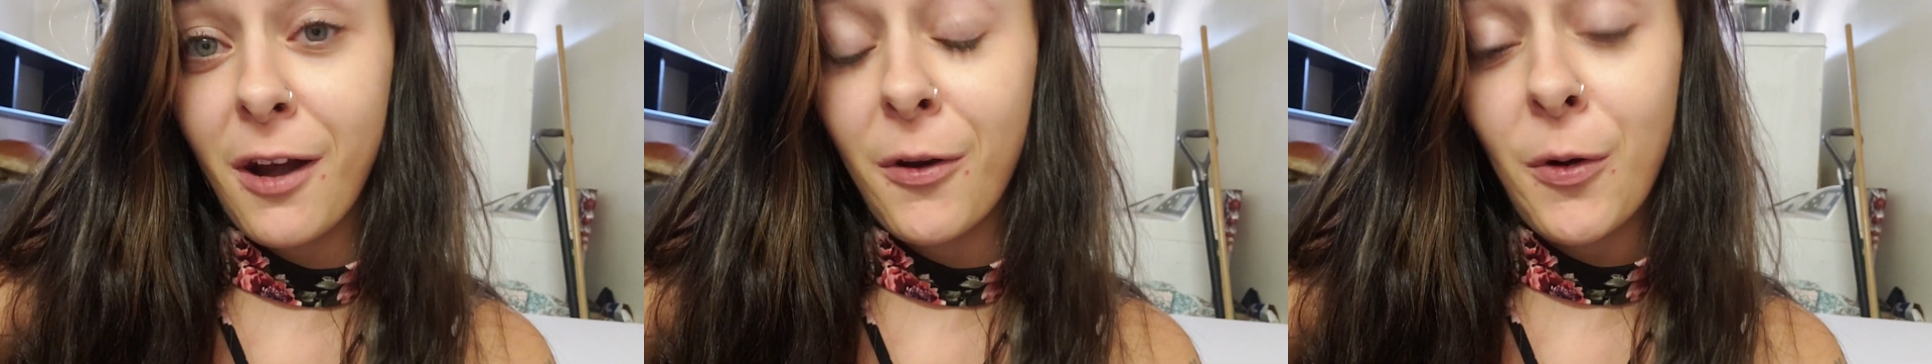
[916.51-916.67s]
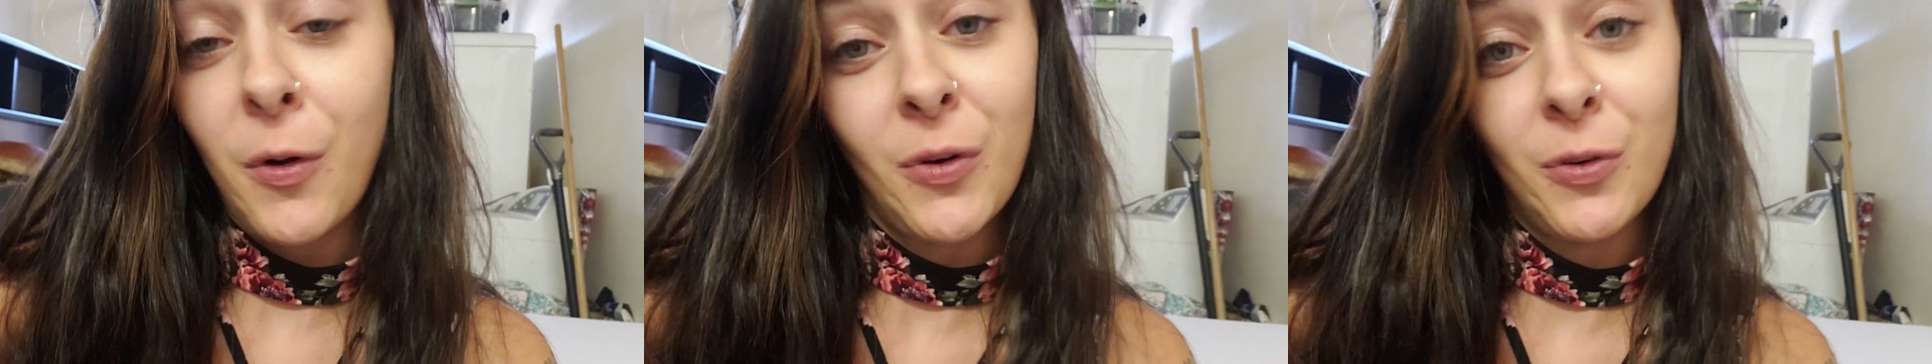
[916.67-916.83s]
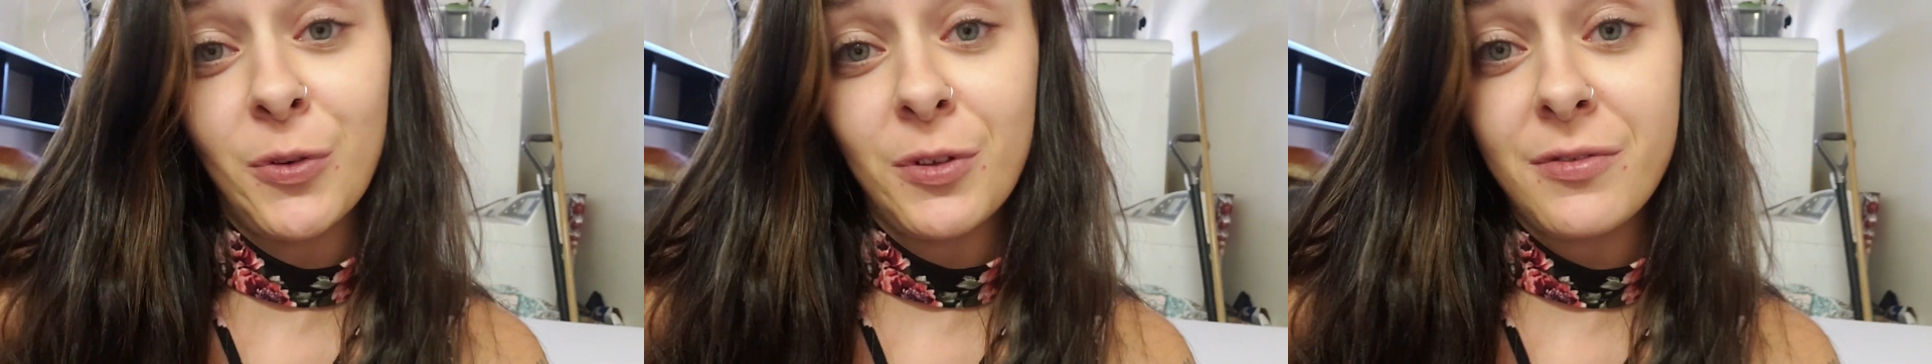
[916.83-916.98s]
on a
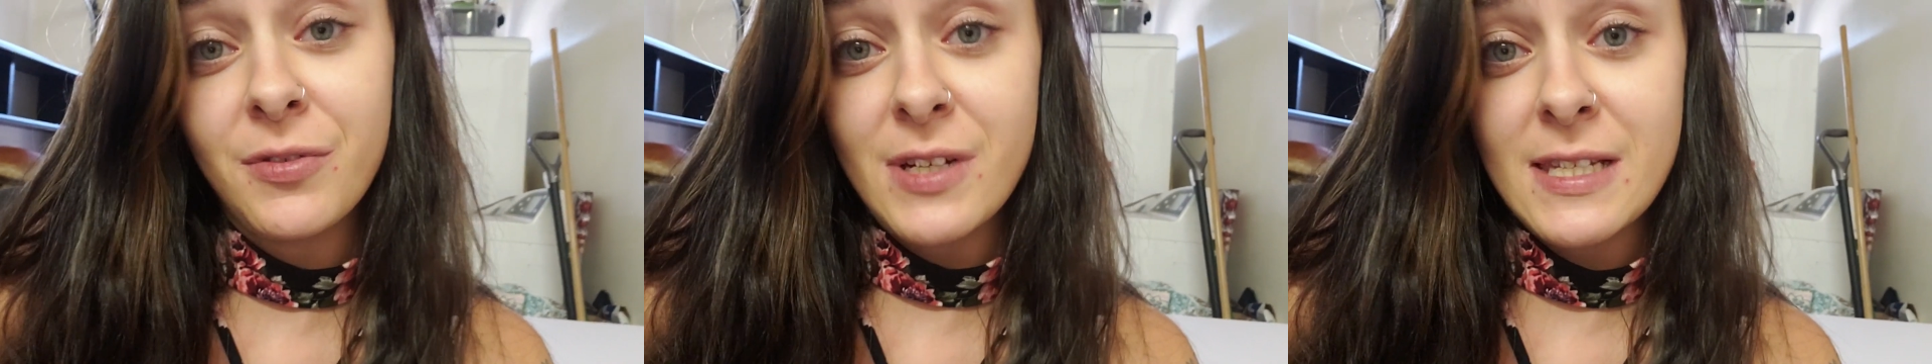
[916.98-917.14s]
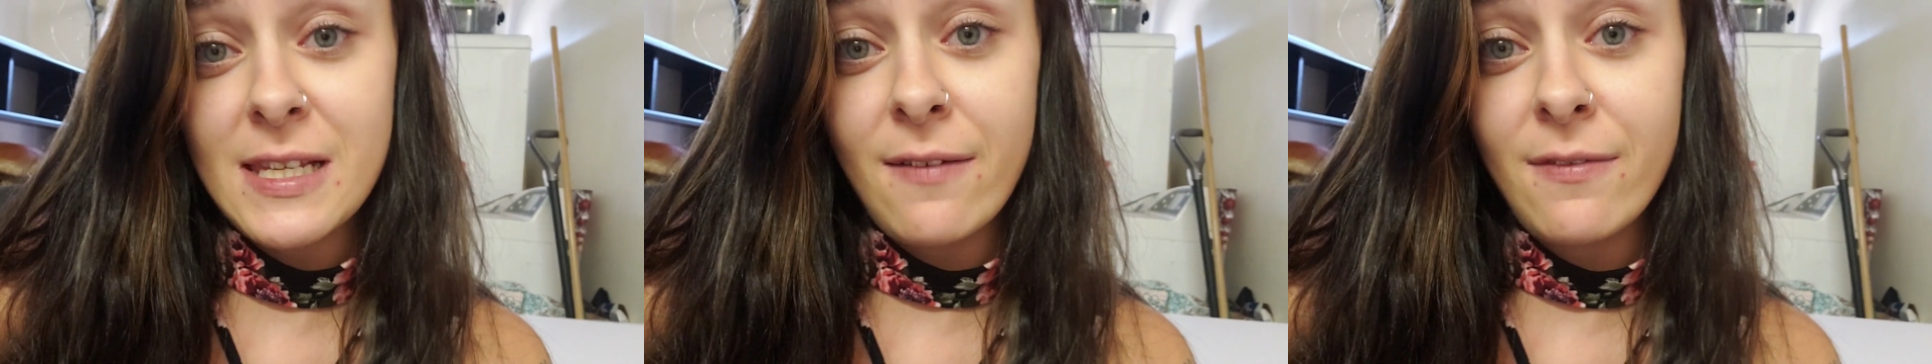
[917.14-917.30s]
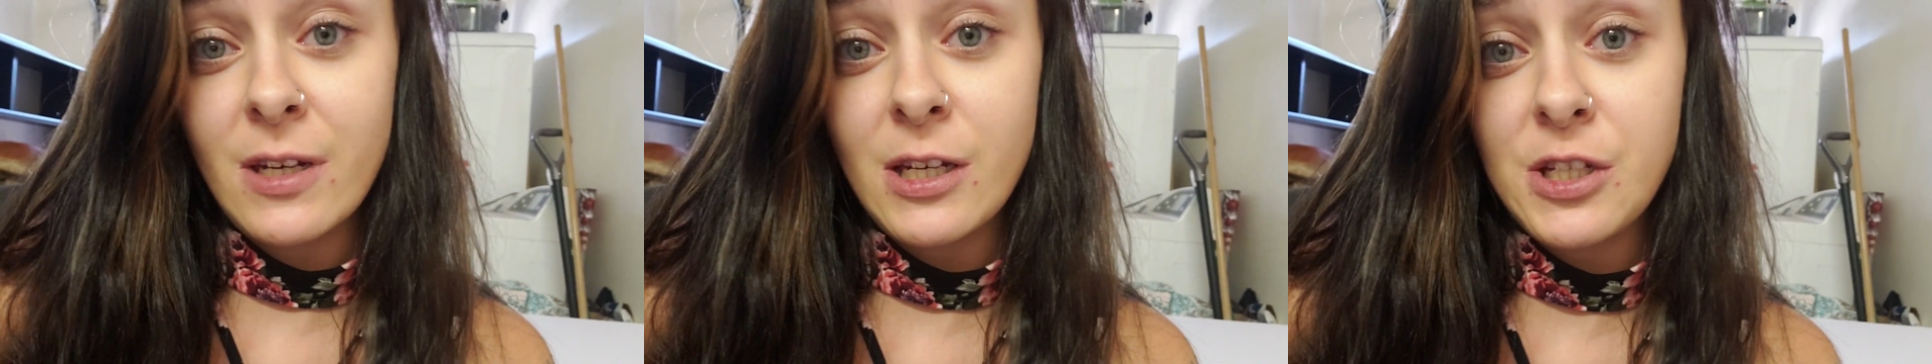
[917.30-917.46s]
hold for
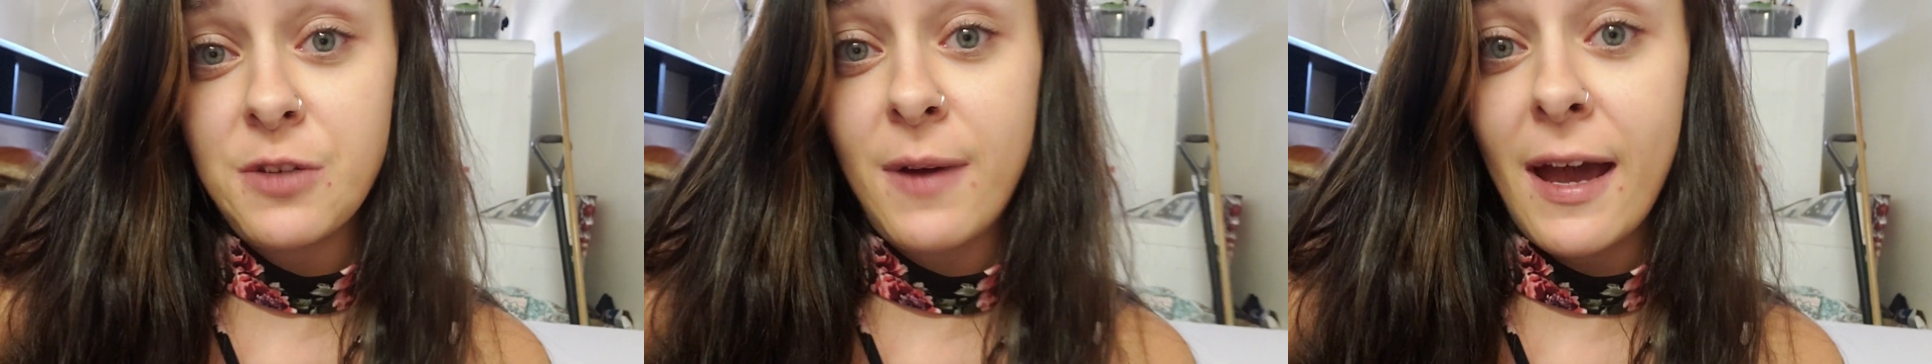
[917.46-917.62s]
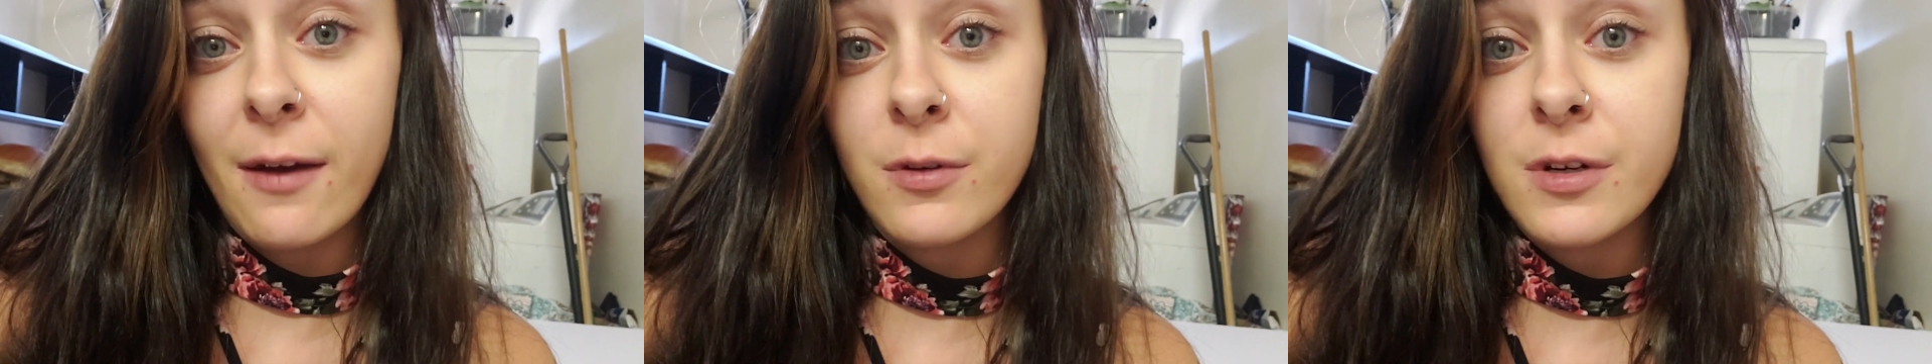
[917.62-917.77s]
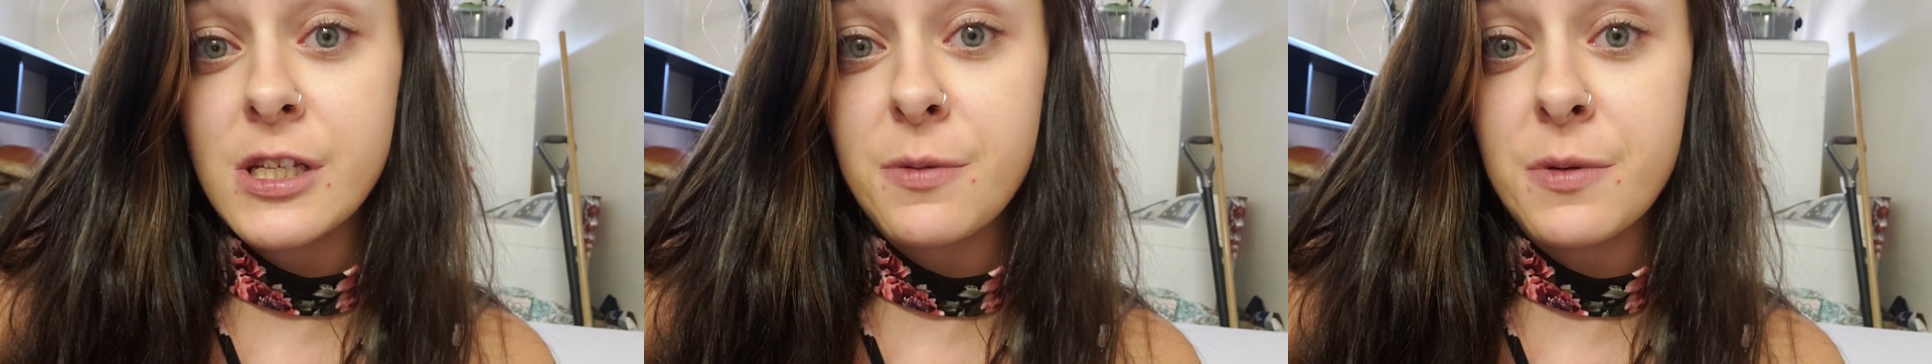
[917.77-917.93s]
72
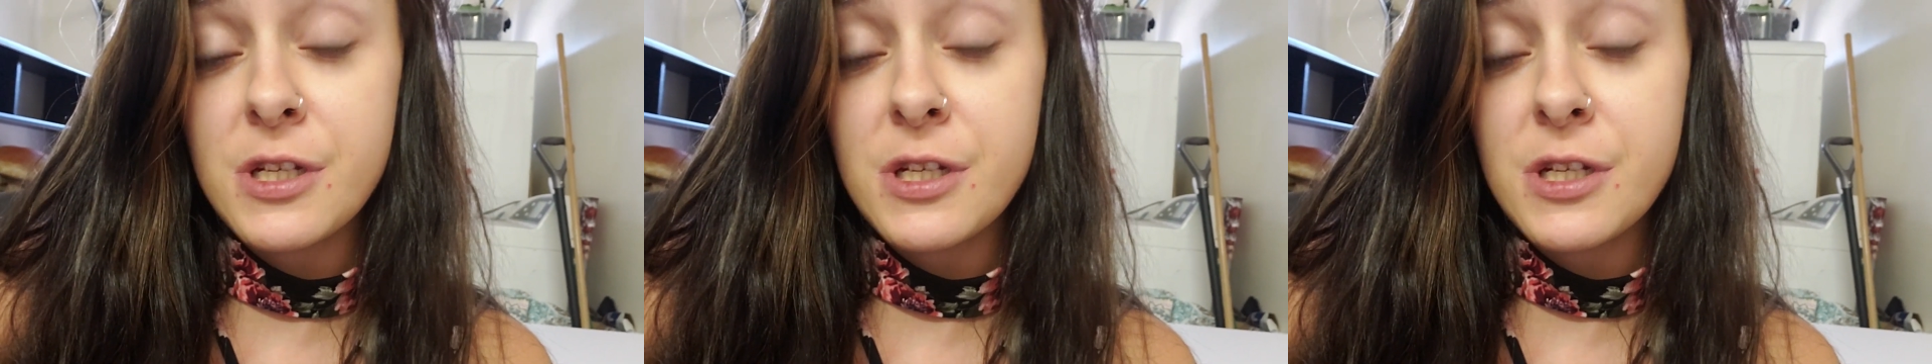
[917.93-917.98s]
hours,